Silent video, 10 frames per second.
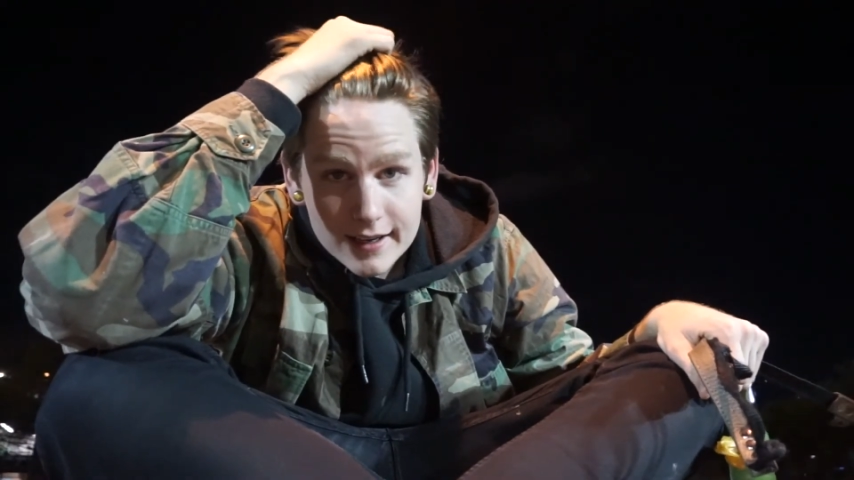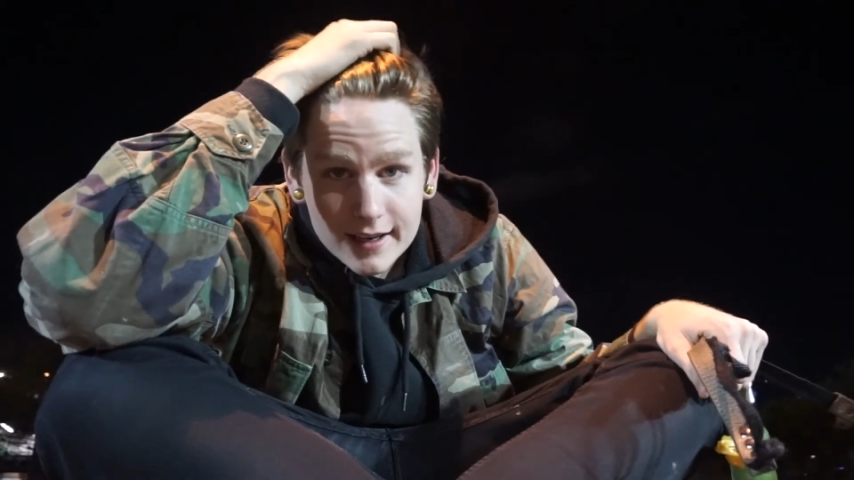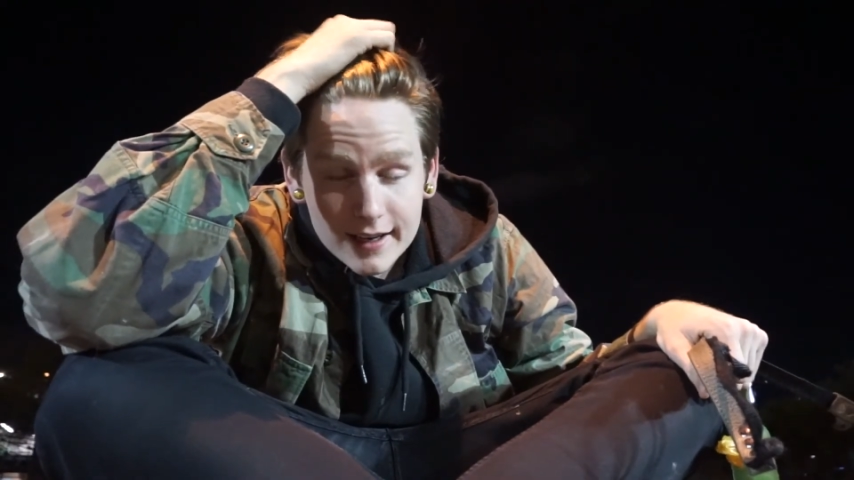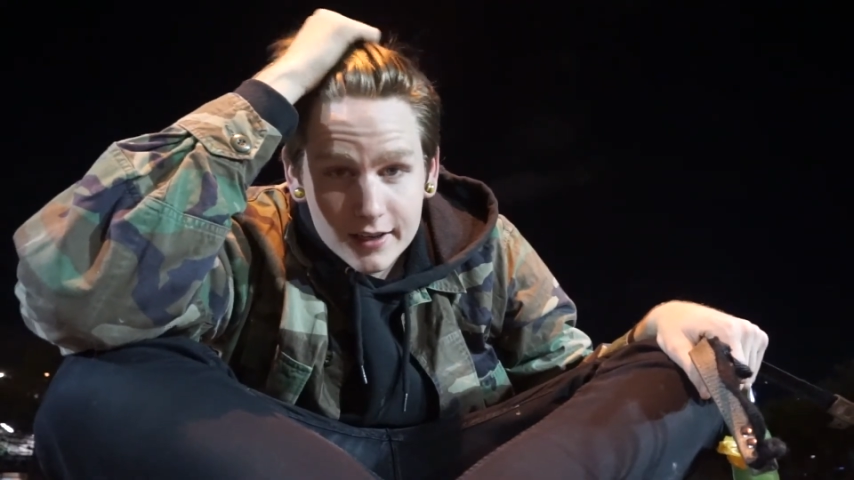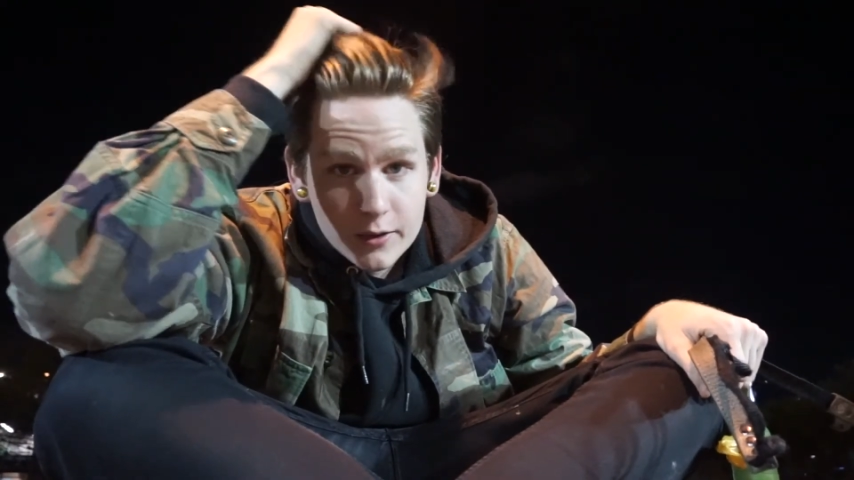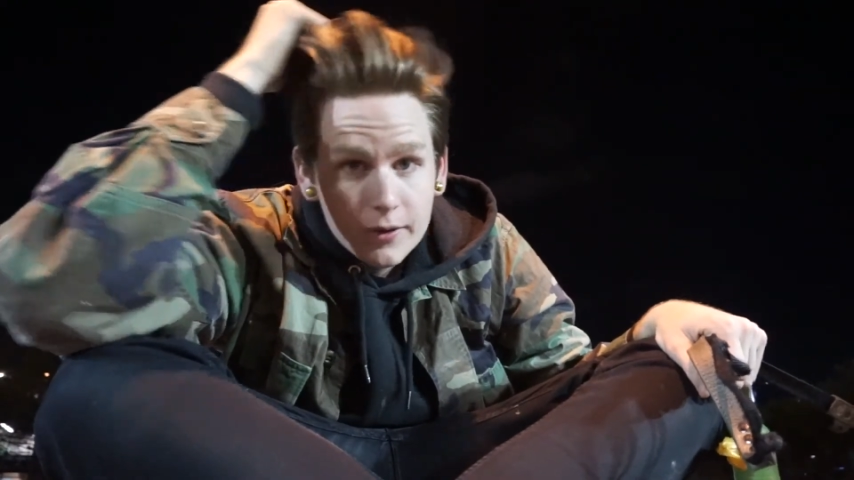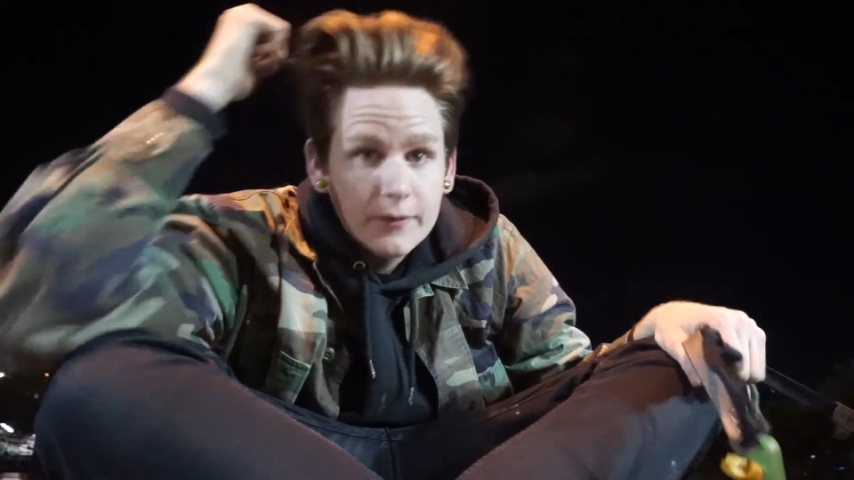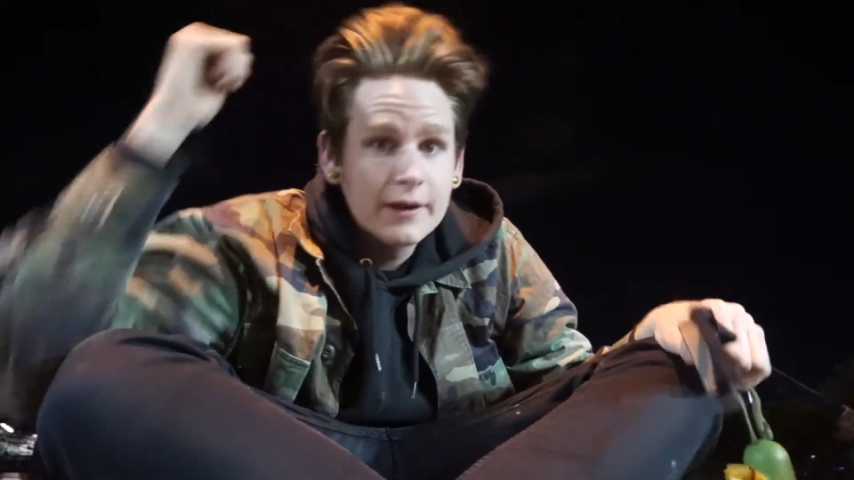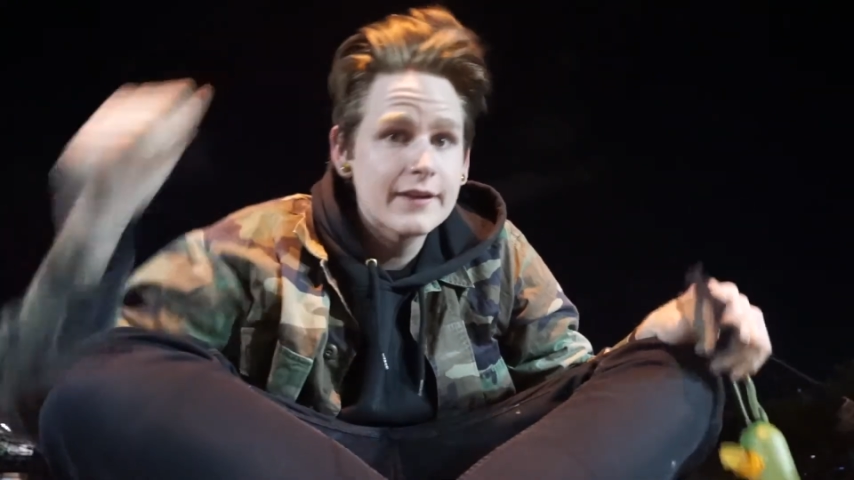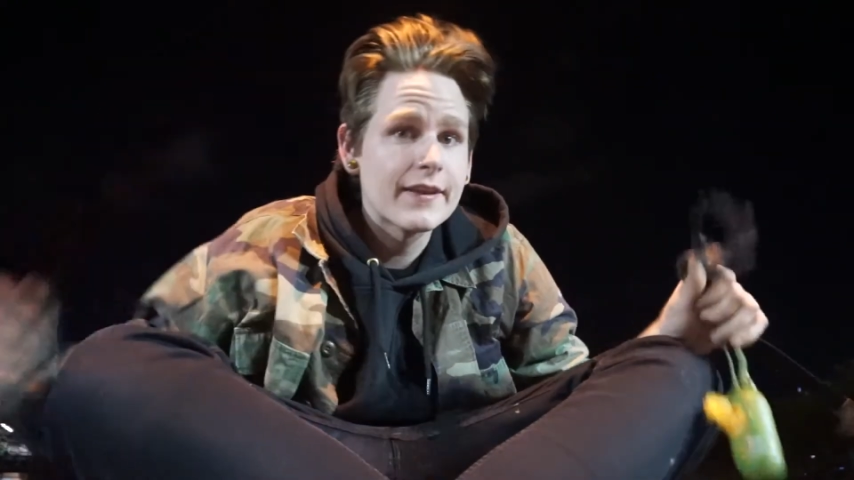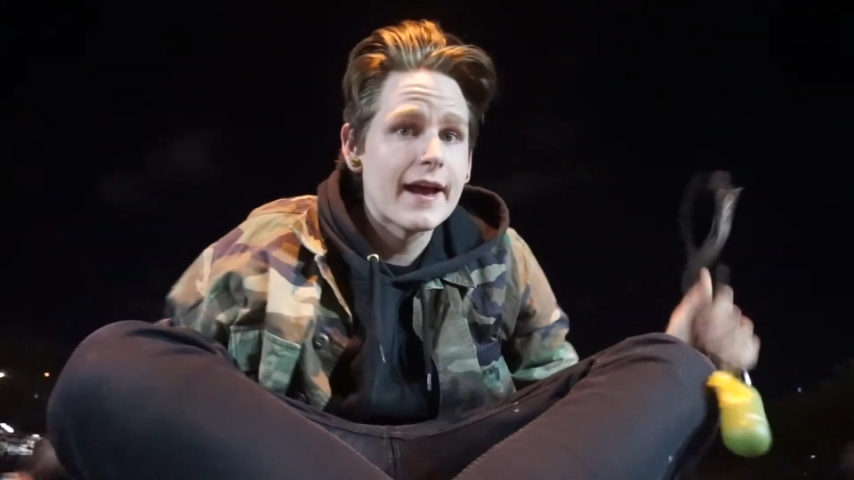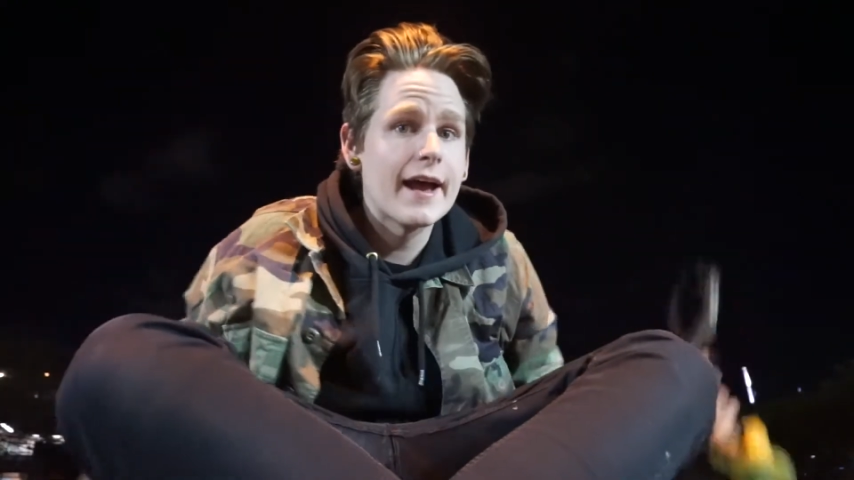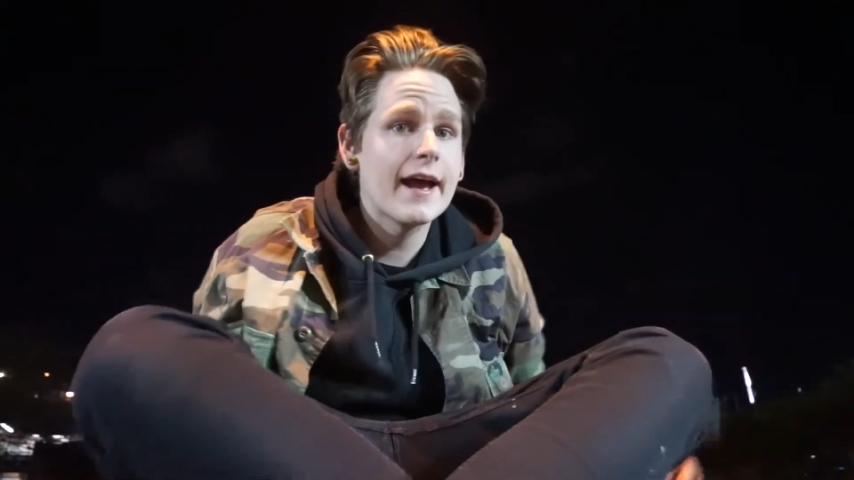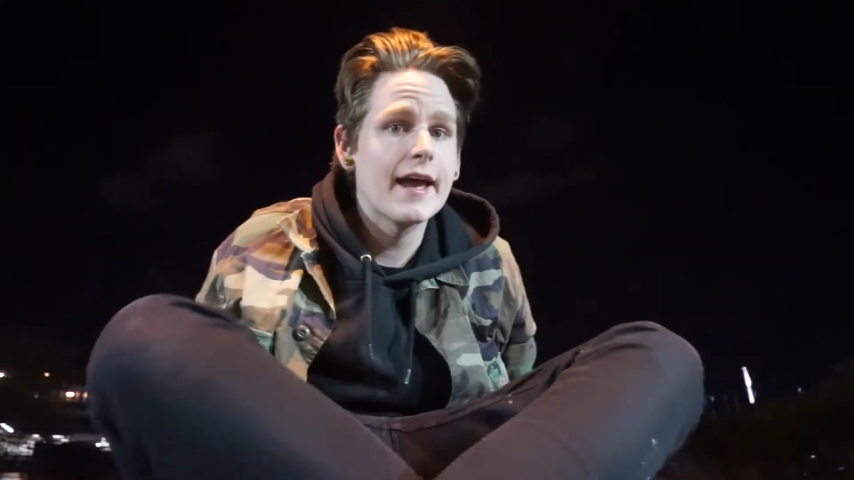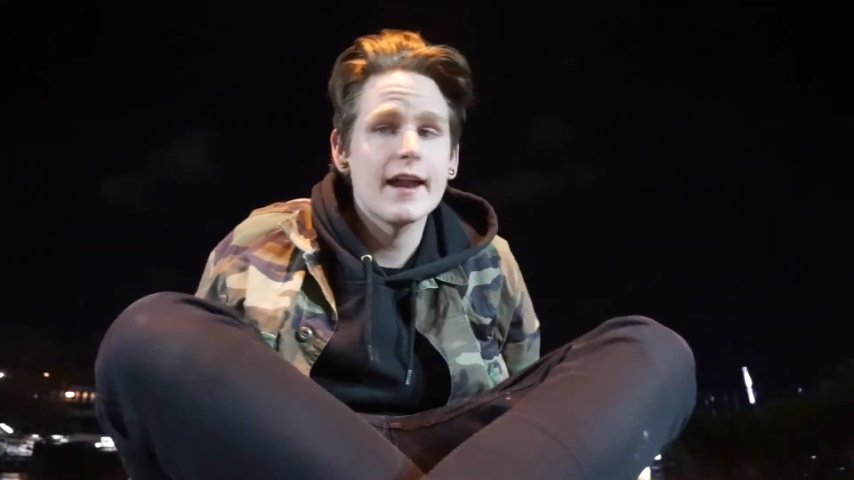Gotta quit wearing the
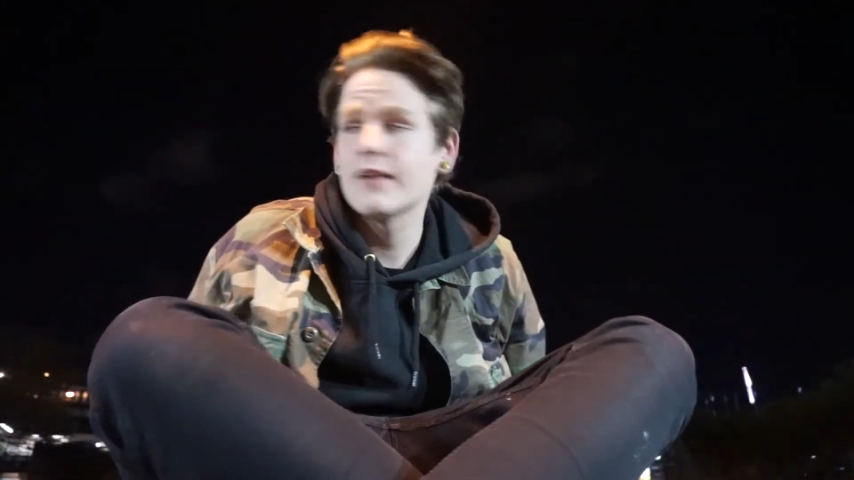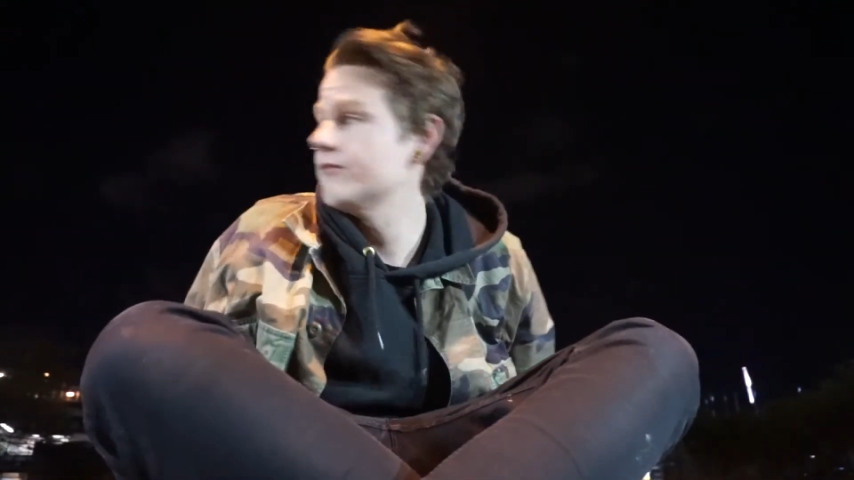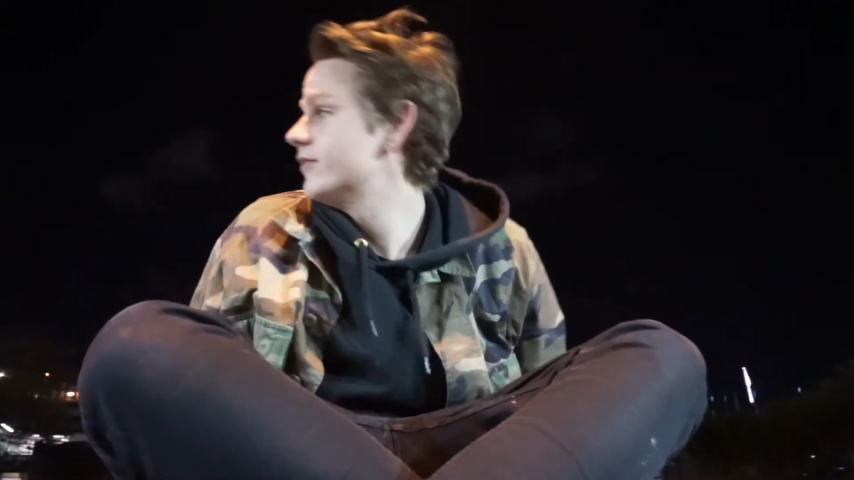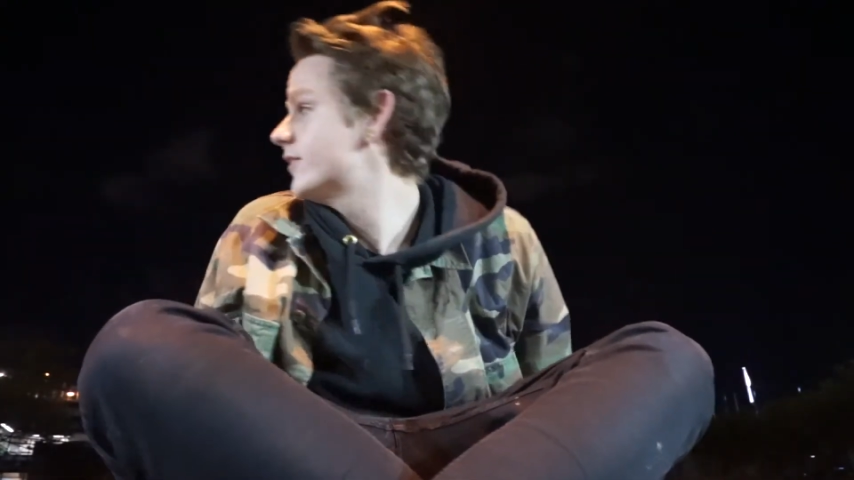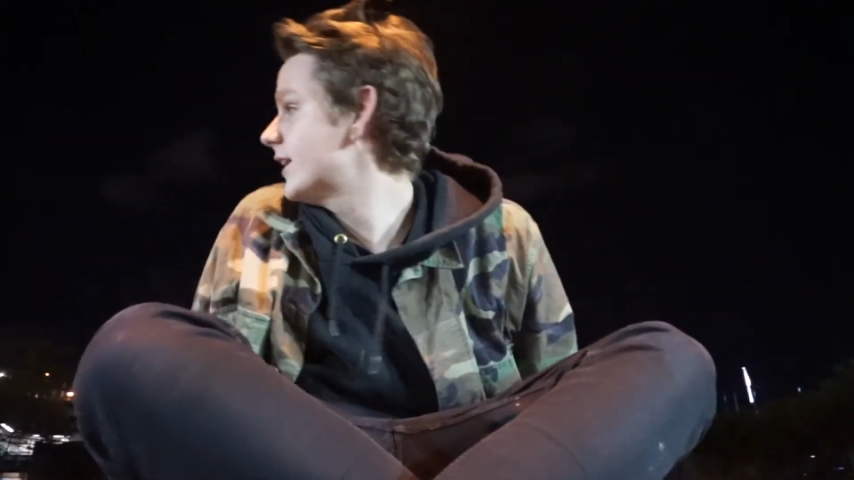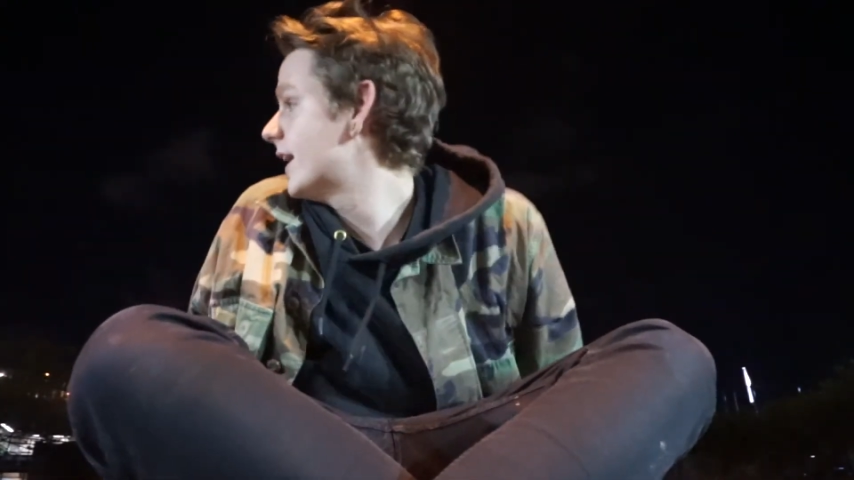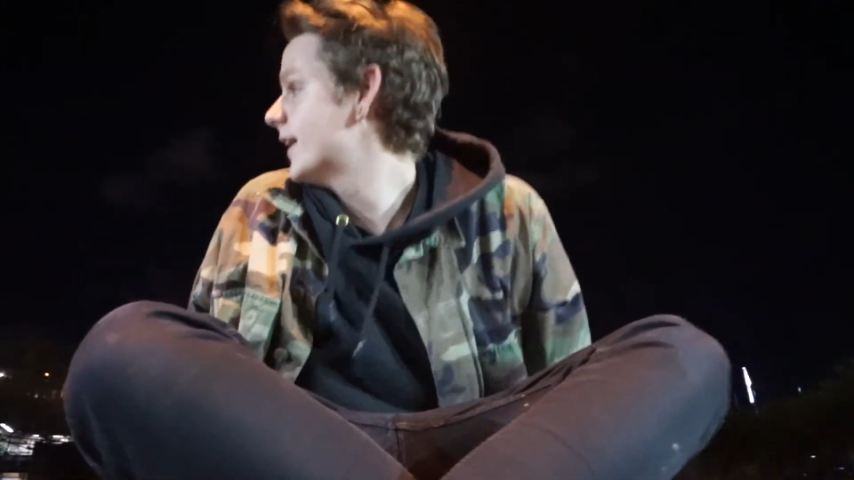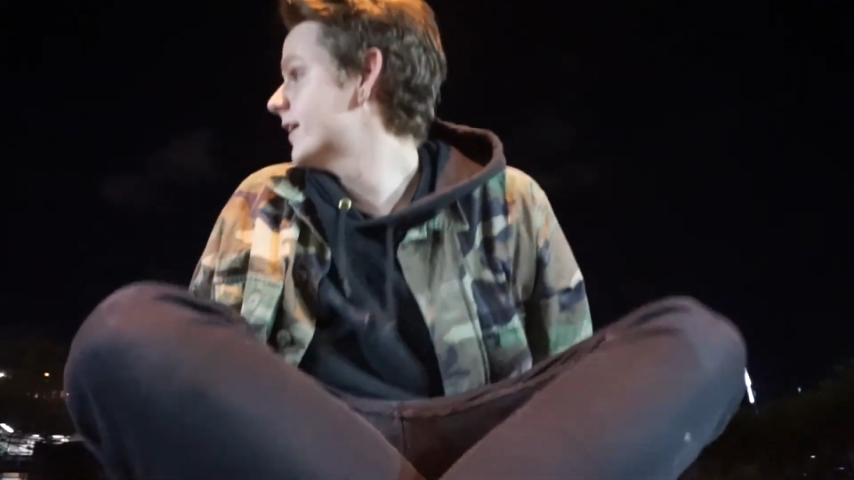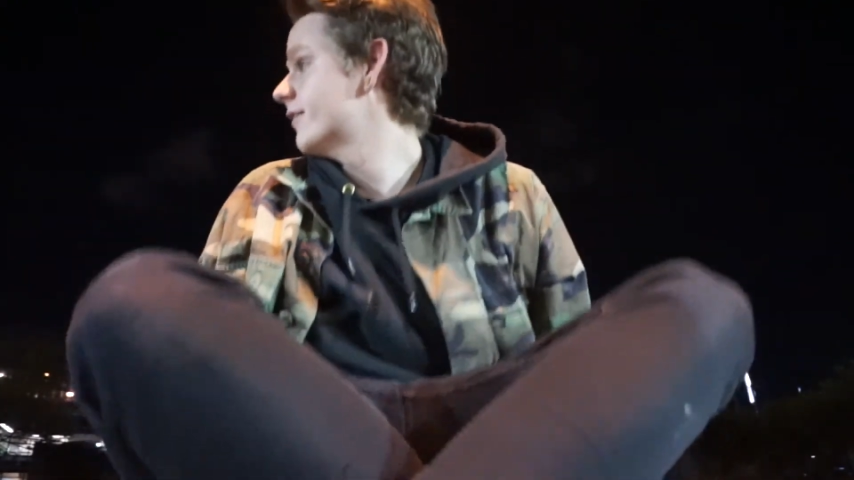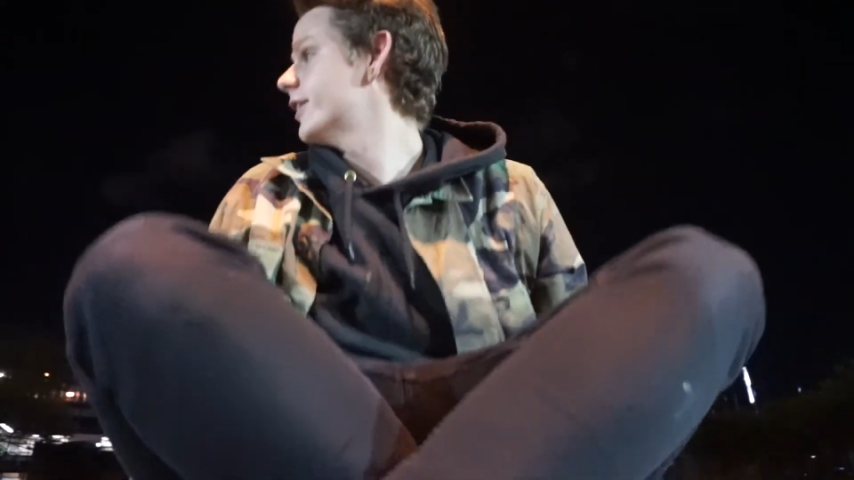hat. I'm tired of